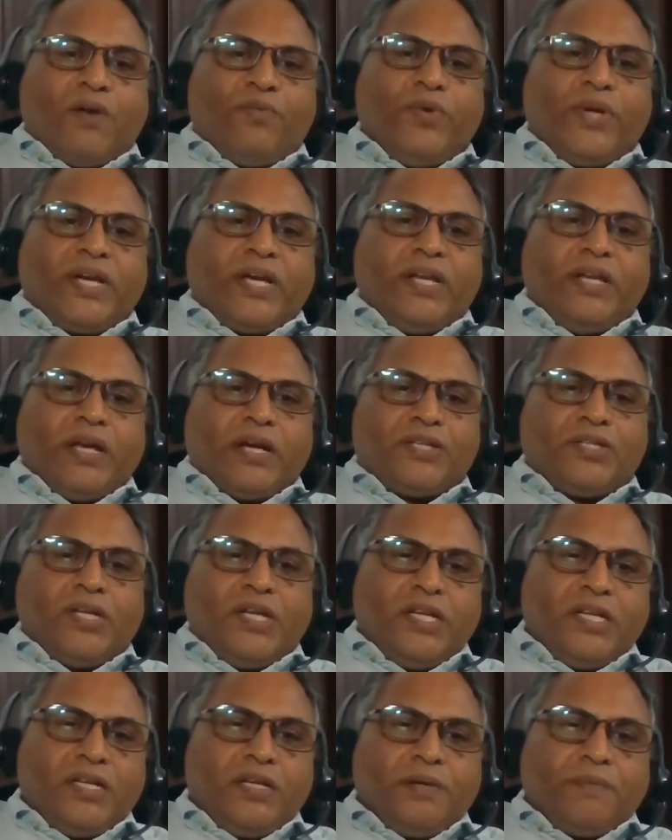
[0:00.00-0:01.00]
now we can
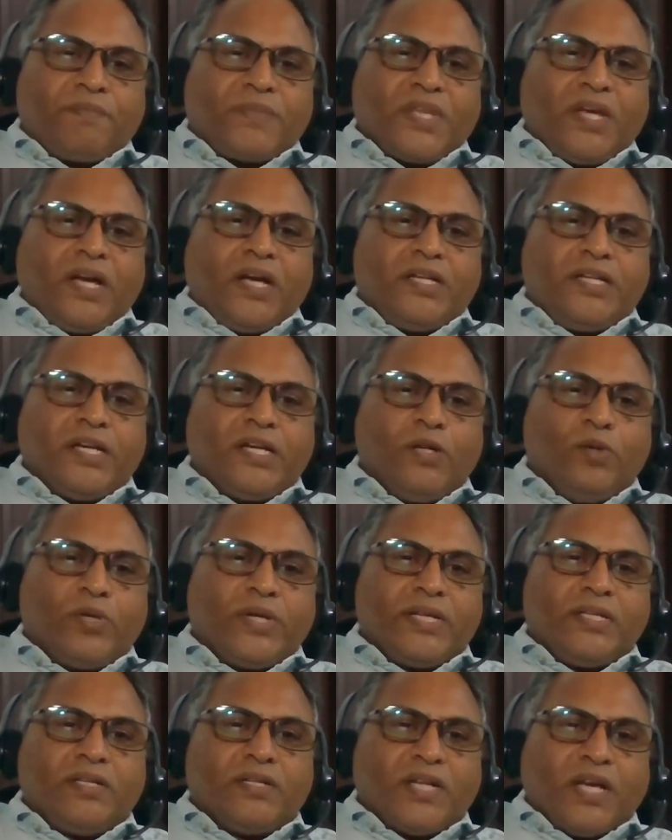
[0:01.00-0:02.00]
actually
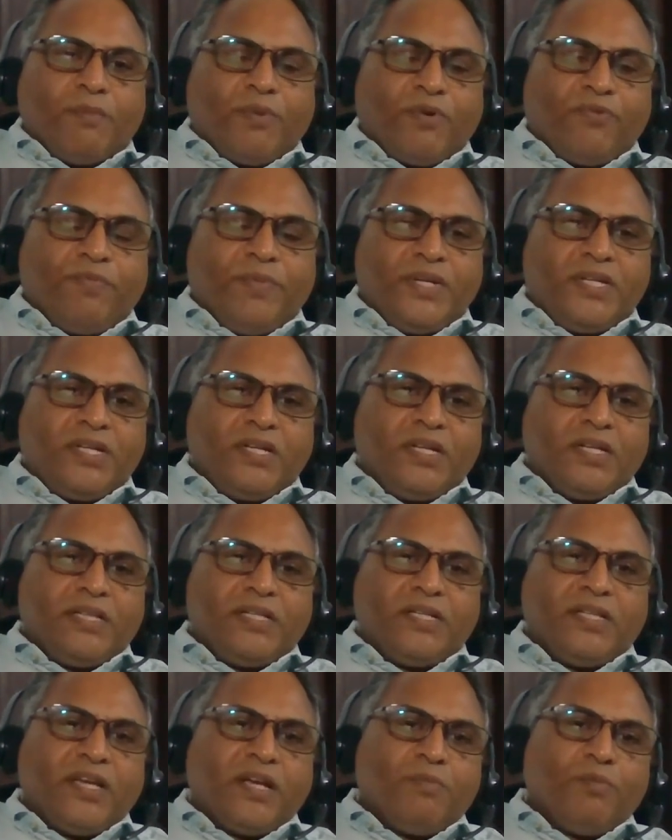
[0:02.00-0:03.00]
take a look at the type of
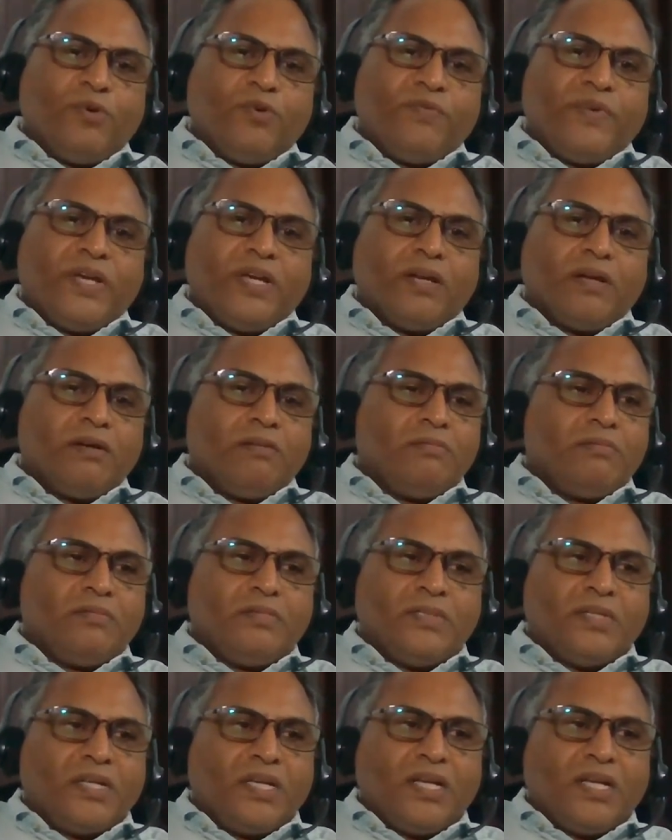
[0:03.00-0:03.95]
material that they're moving.